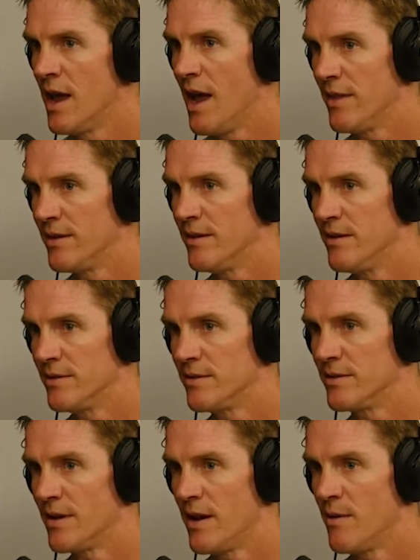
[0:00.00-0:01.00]
At the initial
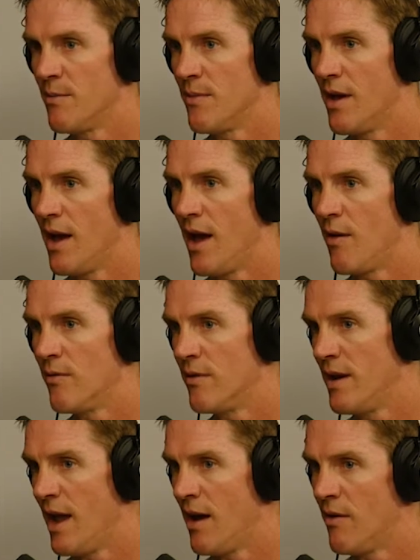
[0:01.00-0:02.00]
time. However,
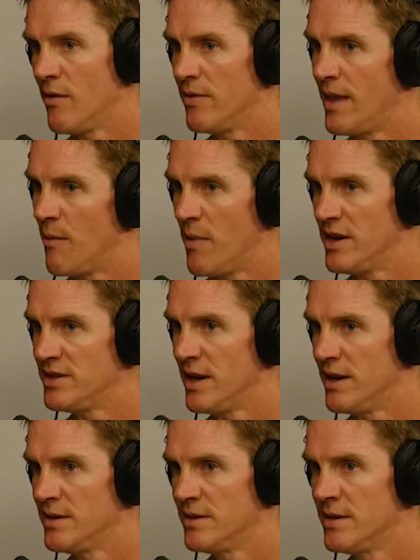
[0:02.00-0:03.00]
now that might
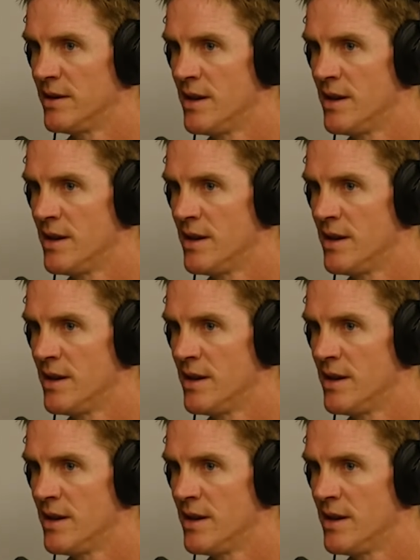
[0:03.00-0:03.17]
change.